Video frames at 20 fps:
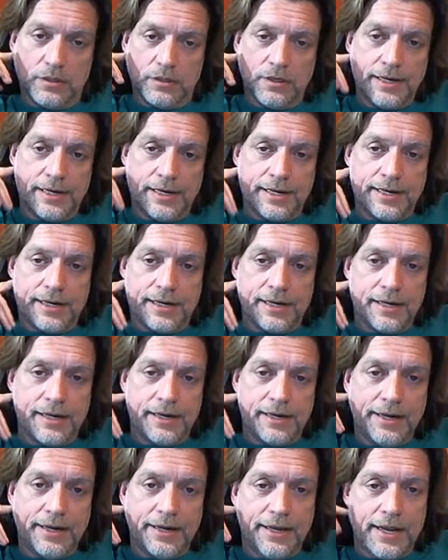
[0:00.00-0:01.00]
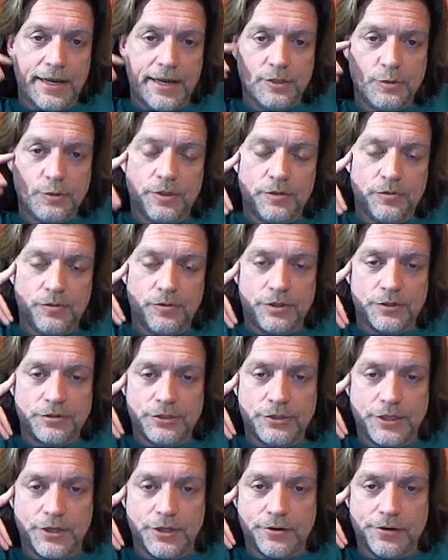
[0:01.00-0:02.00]
uh, an engagement with
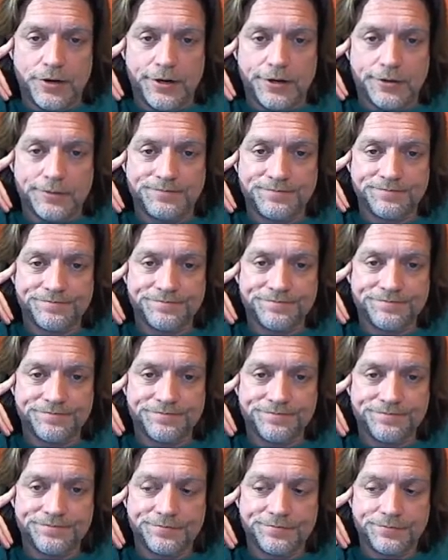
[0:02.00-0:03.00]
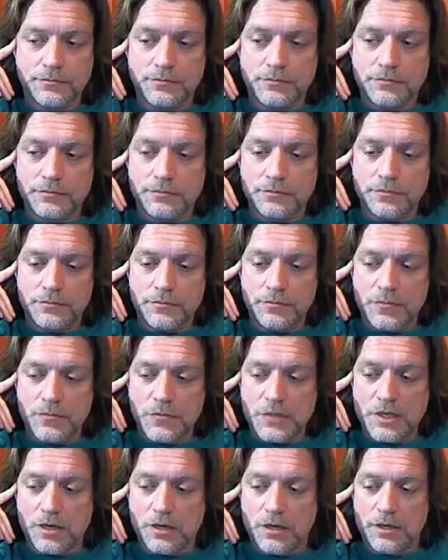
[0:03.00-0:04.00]
Sheryl Crow
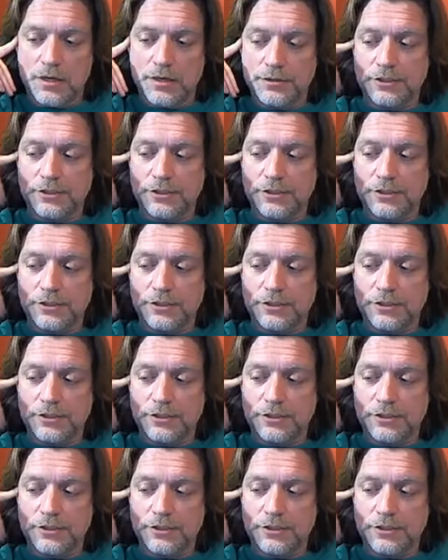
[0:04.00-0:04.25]
on